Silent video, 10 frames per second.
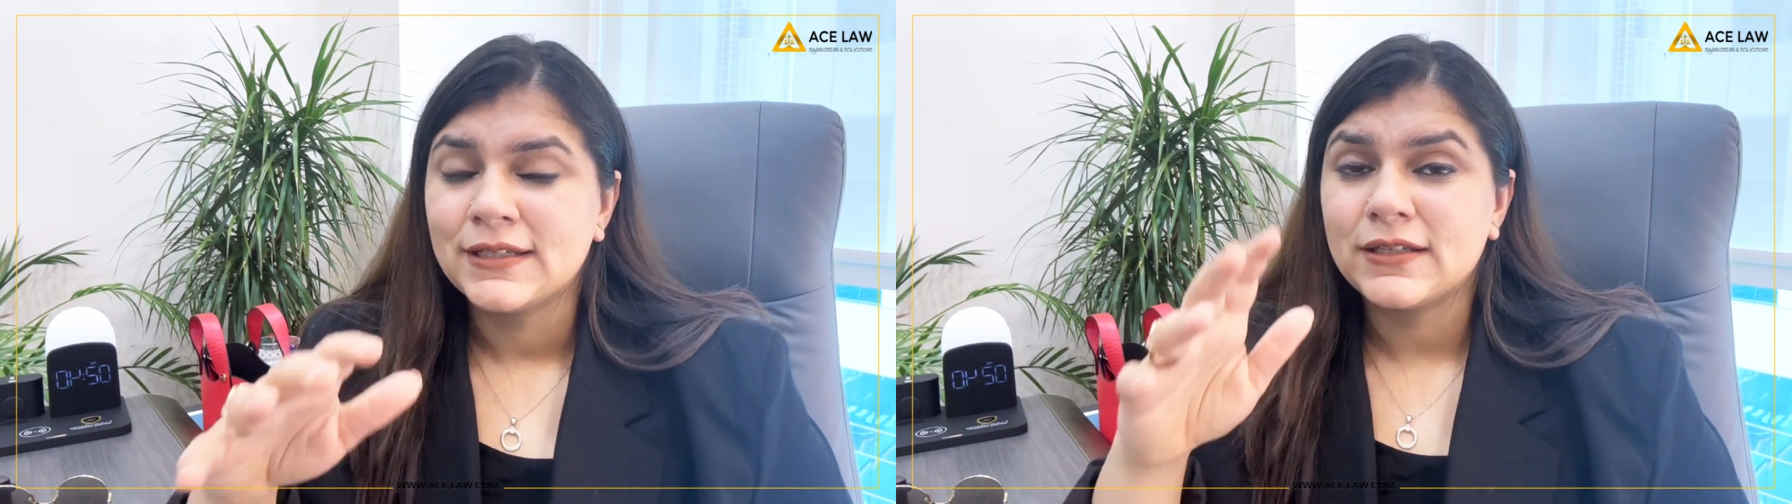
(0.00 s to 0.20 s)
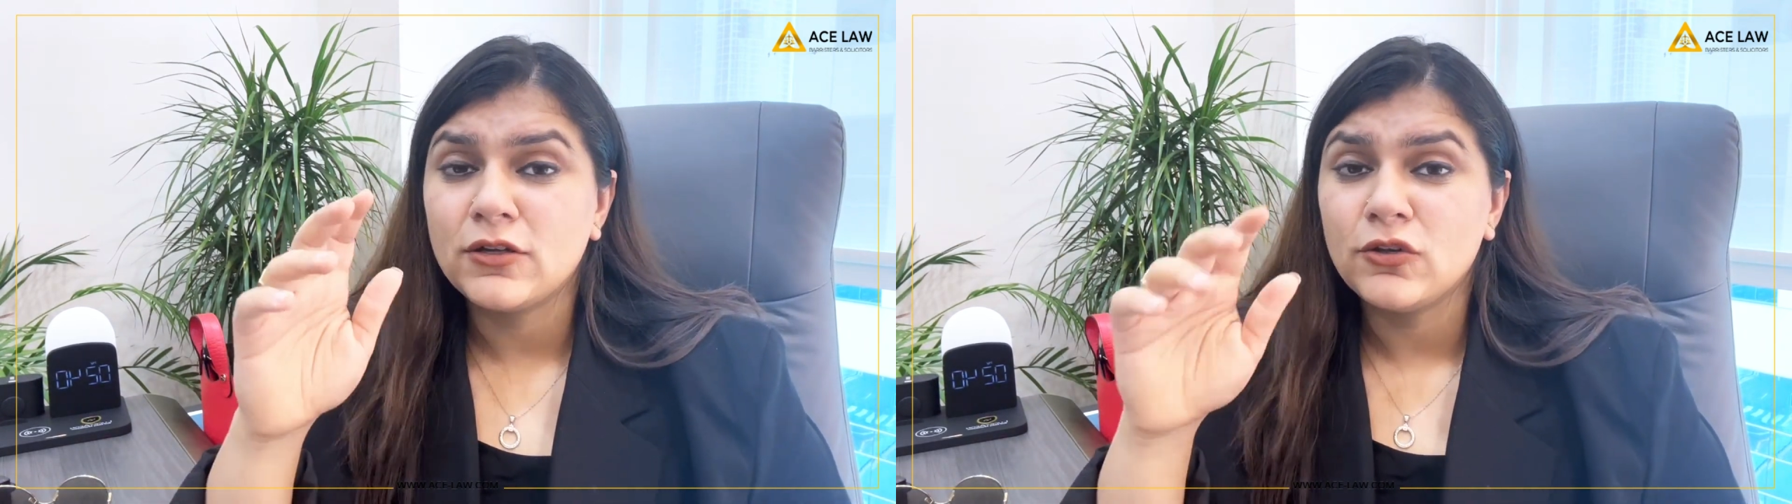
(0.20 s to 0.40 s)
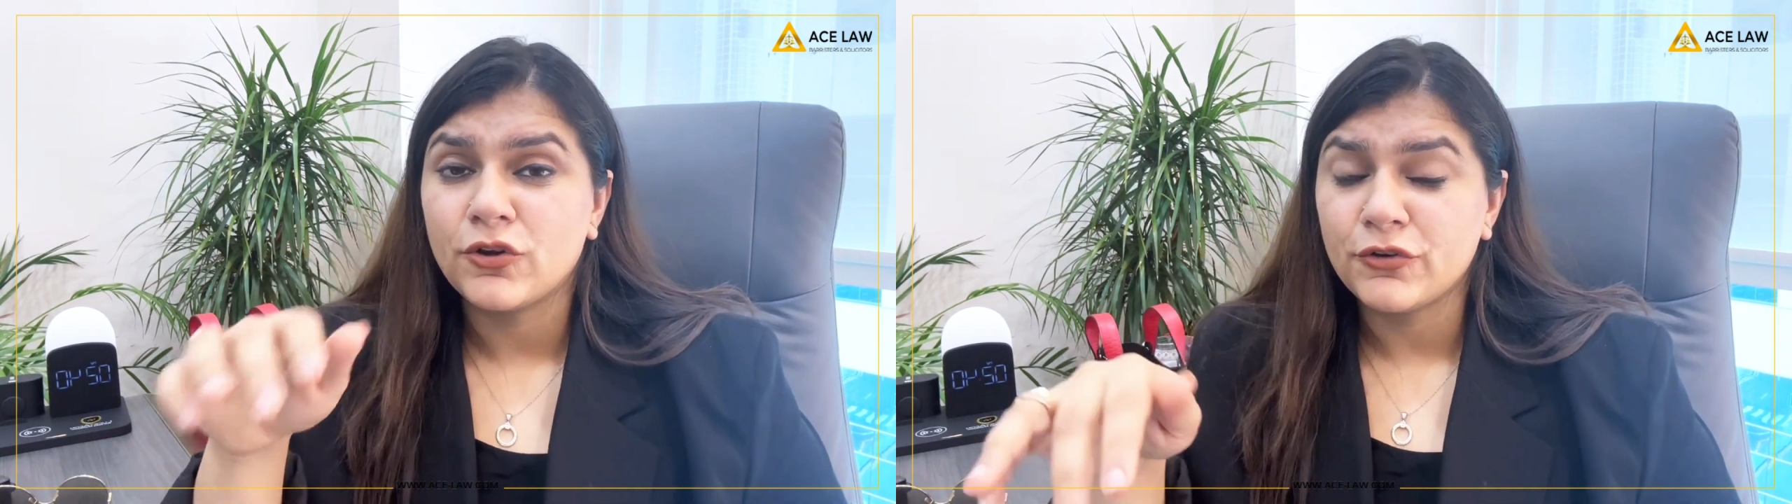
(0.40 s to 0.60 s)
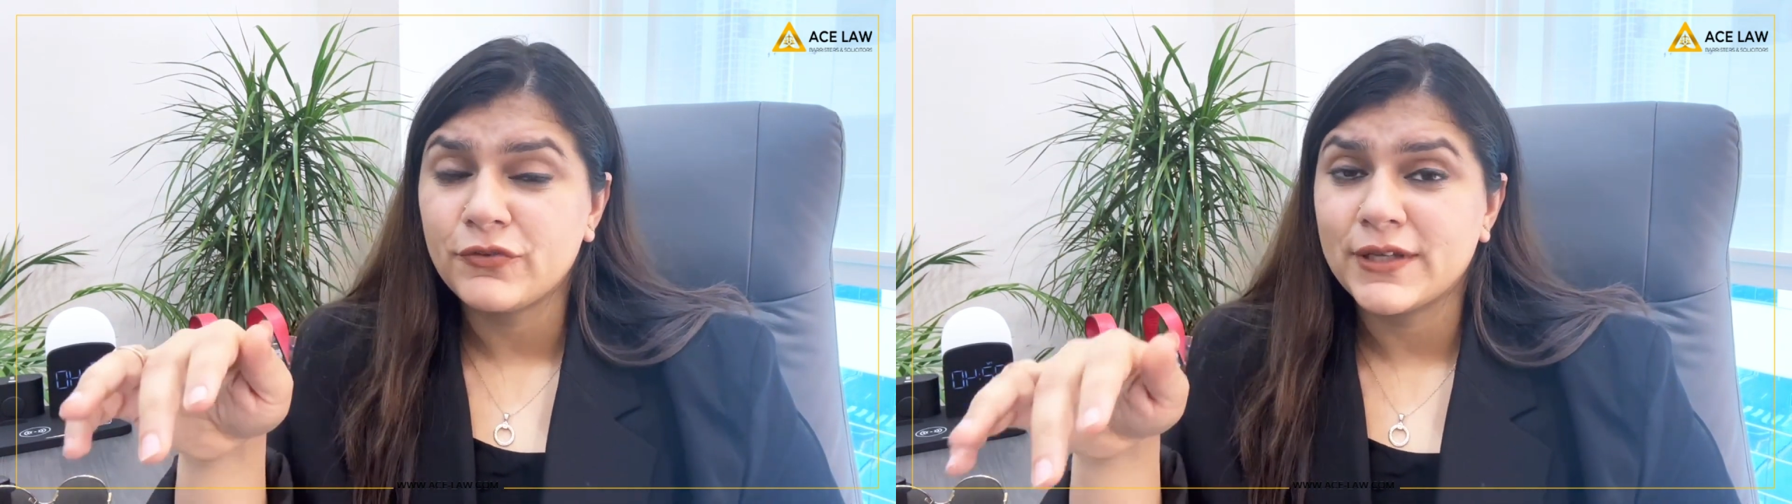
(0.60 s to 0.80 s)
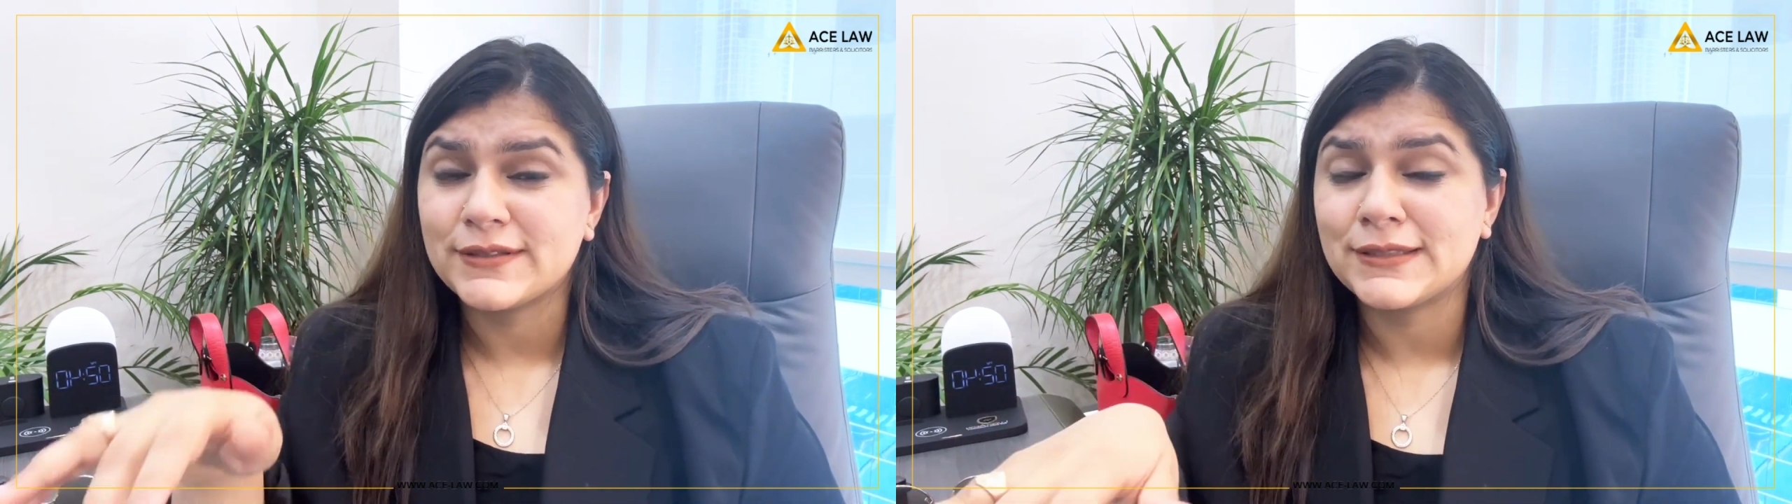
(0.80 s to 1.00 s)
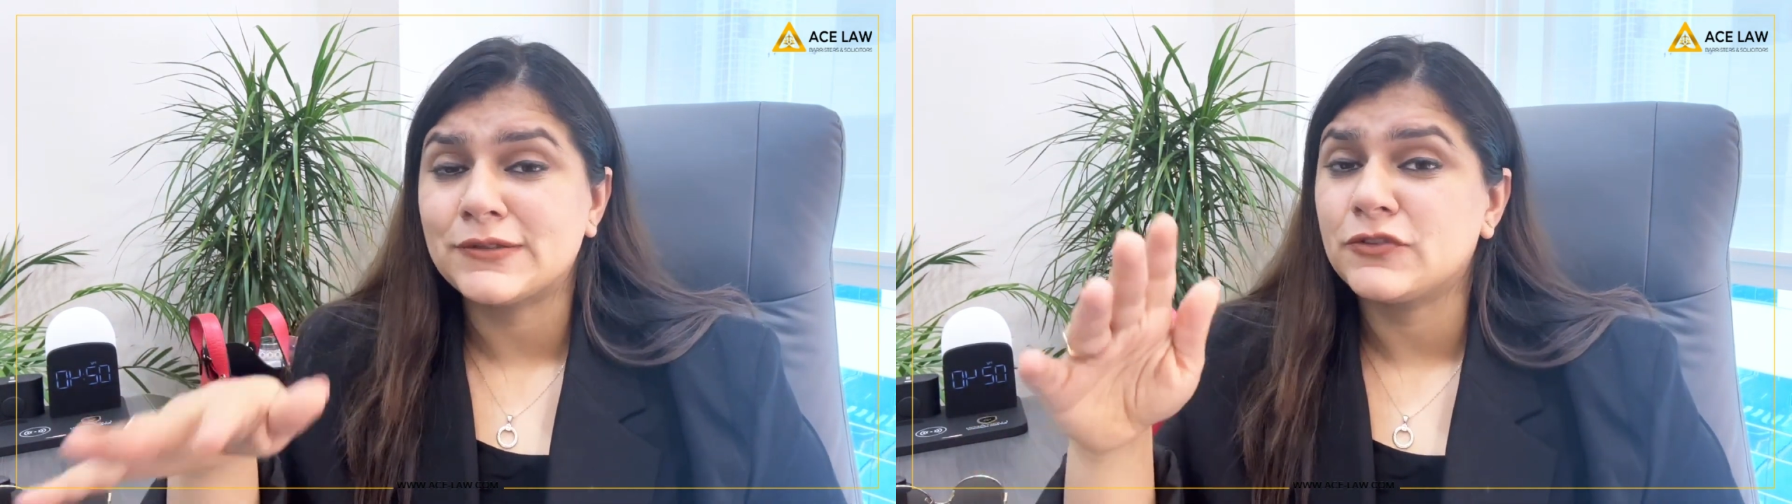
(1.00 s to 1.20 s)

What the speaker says: There are a lot of cases